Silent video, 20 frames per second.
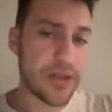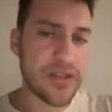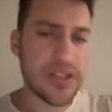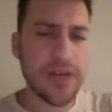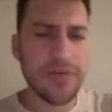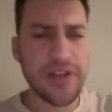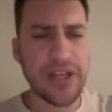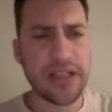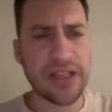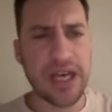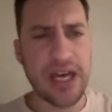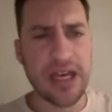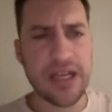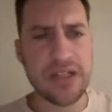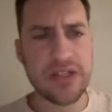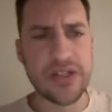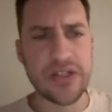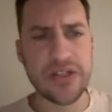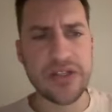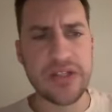Stuff like that
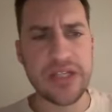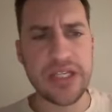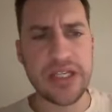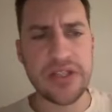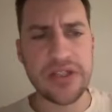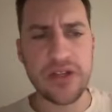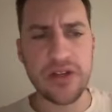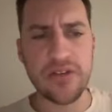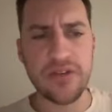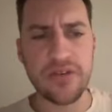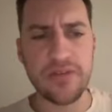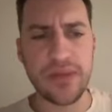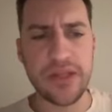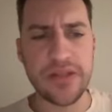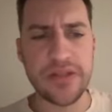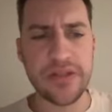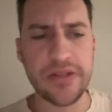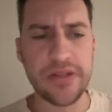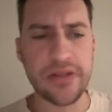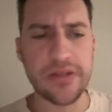is just easier for me
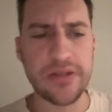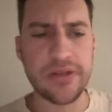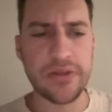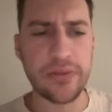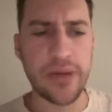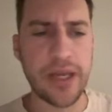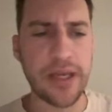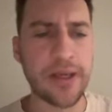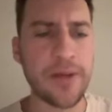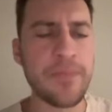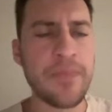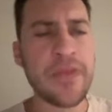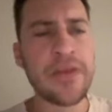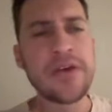to, to rank.